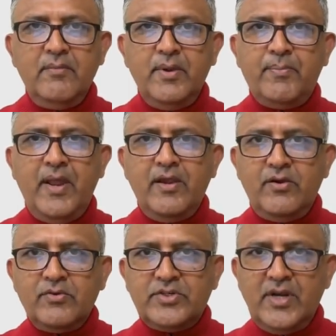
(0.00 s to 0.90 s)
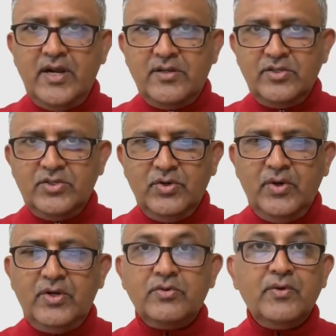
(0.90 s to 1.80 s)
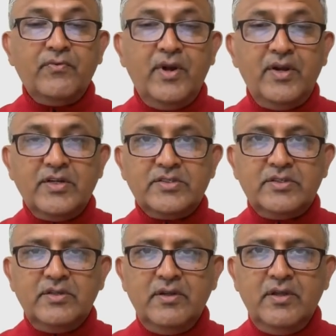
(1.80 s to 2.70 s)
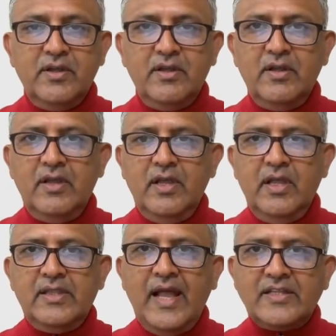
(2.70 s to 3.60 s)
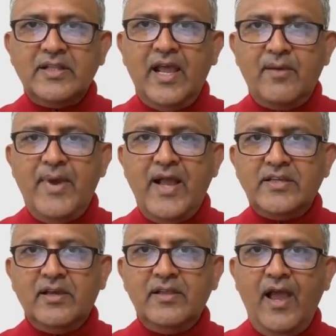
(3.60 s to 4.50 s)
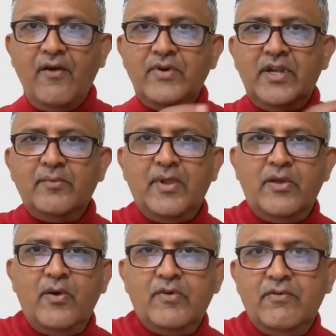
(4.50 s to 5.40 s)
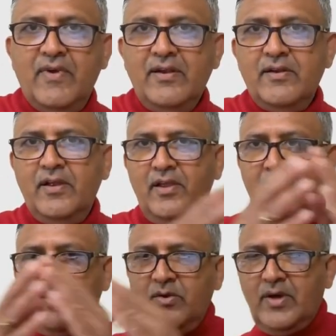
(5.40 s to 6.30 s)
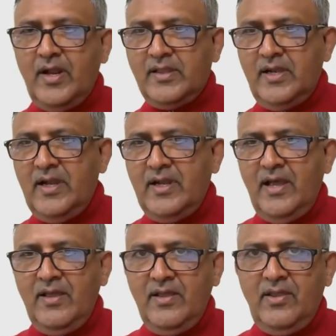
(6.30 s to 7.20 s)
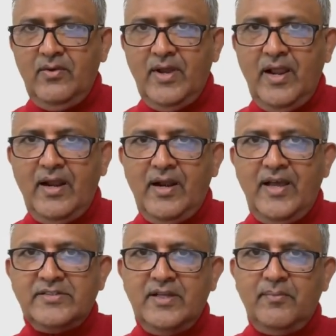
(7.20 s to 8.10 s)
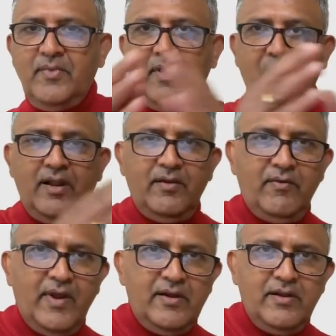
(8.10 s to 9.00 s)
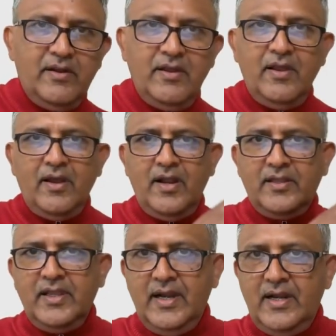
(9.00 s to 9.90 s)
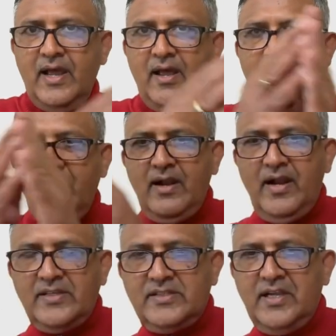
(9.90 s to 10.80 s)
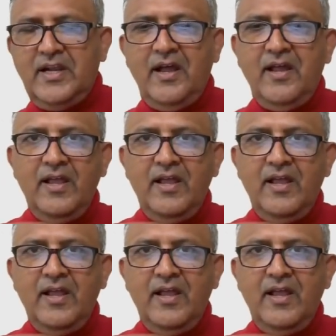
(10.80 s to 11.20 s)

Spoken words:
Preparing to share the story to the funders. That's like magic. Every time that you have event, you collect the data, you analyze them. Event, collect the data, analyze the data.